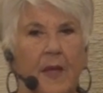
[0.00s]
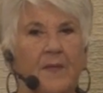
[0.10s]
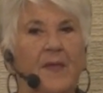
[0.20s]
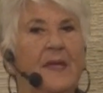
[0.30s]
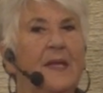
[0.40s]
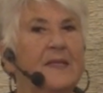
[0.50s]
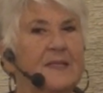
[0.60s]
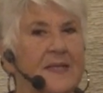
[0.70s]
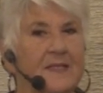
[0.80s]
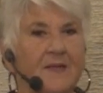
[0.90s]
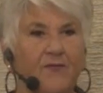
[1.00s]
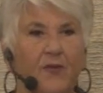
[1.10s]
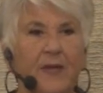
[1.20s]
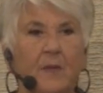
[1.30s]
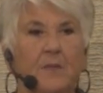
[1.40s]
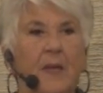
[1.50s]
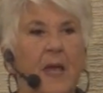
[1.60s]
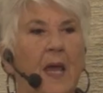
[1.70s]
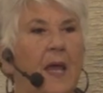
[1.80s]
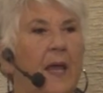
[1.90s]
They need a sense of freedom
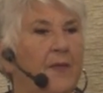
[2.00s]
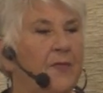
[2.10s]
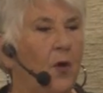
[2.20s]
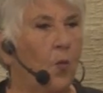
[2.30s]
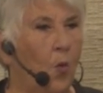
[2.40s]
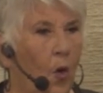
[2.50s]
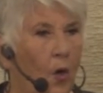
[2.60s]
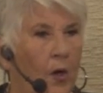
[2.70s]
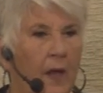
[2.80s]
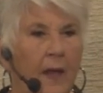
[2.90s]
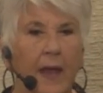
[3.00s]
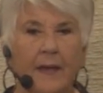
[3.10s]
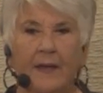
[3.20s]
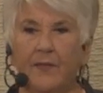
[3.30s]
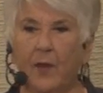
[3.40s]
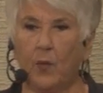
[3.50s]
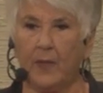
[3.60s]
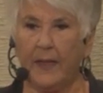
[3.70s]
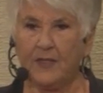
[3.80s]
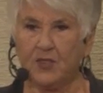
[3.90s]
in their work and in their
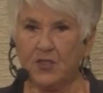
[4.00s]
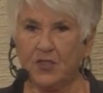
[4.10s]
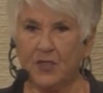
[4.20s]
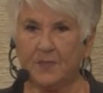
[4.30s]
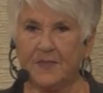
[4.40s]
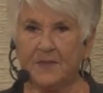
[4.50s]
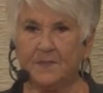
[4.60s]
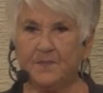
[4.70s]
relationships.